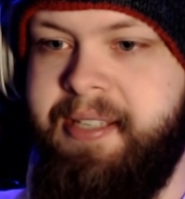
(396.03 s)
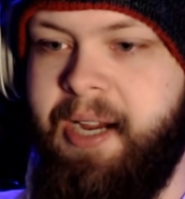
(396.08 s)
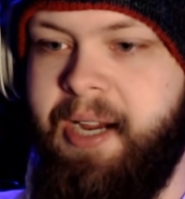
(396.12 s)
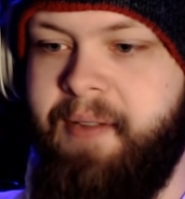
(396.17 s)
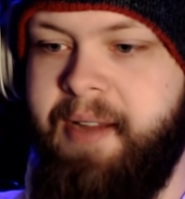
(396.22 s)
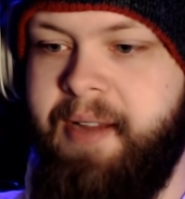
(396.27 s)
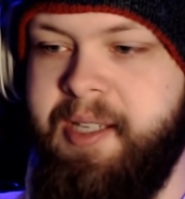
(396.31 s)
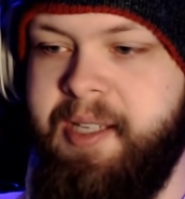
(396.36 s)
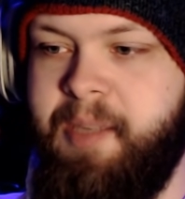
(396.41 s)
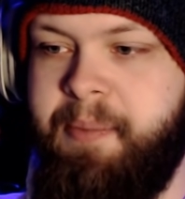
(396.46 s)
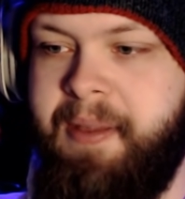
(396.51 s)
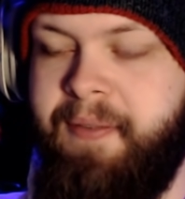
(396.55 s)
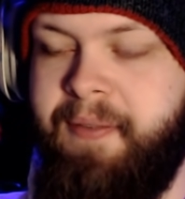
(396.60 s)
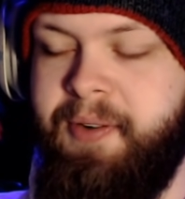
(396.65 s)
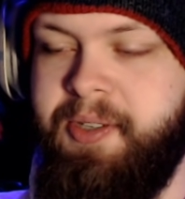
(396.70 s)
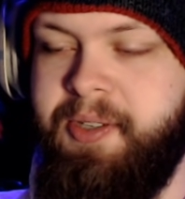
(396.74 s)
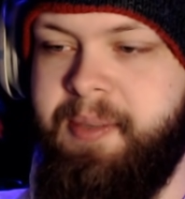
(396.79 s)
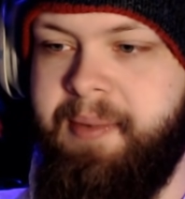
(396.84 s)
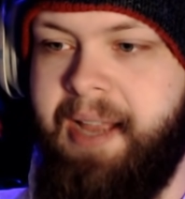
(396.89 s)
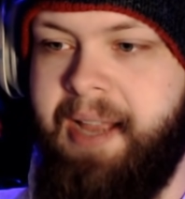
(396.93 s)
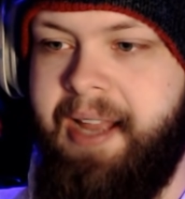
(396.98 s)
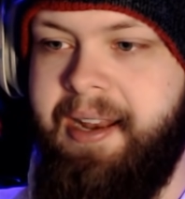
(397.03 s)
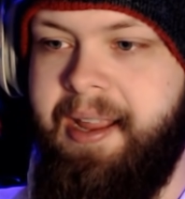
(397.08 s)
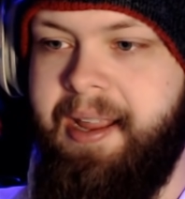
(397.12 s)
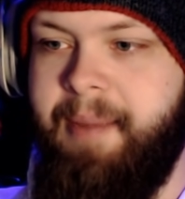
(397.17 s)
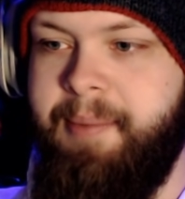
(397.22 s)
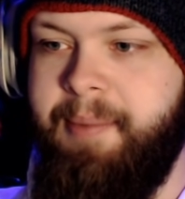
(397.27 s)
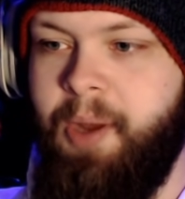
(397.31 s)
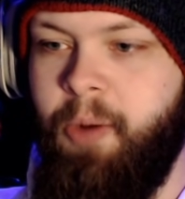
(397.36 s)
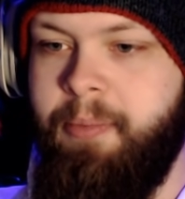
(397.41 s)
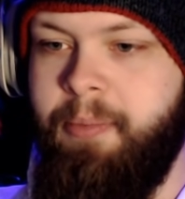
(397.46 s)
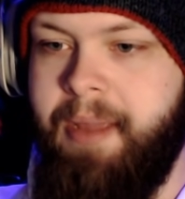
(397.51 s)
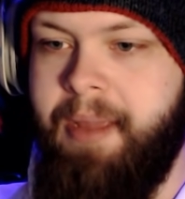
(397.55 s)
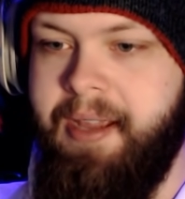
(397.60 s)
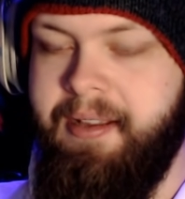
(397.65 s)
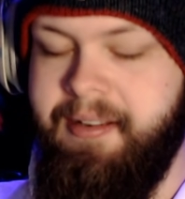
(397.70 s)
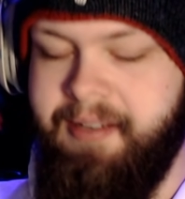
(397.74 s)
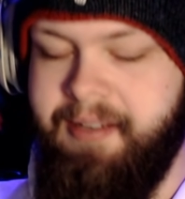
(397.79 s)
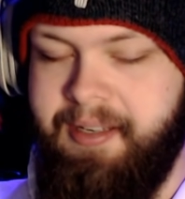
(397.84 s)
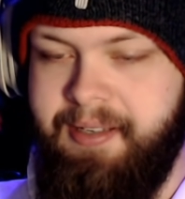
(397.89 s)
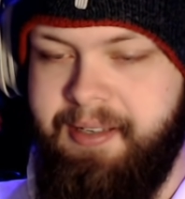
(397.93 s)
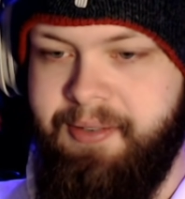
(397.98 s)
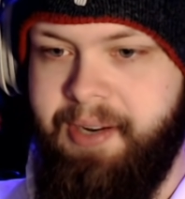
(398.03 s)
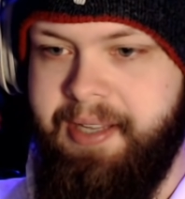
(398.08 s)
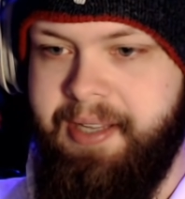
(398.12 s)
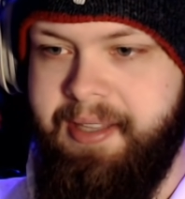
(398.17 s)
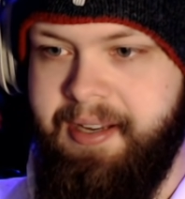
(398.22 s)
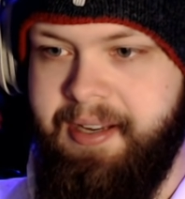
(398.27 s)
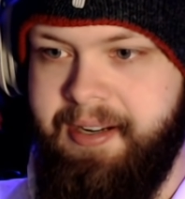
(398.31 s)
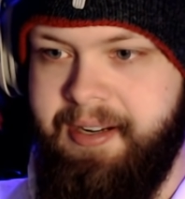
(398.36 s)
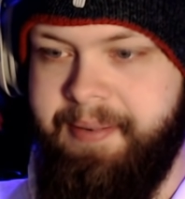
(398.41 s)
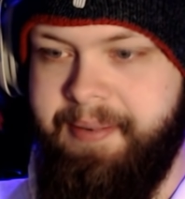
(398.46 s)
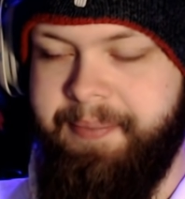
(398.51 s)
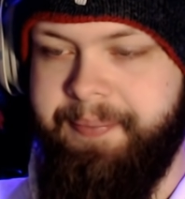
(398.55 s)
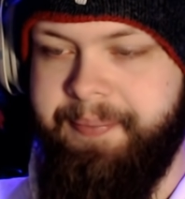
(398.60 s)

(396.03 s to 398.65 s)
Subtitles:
secret recipe for some goddamn no-bake cookies right there.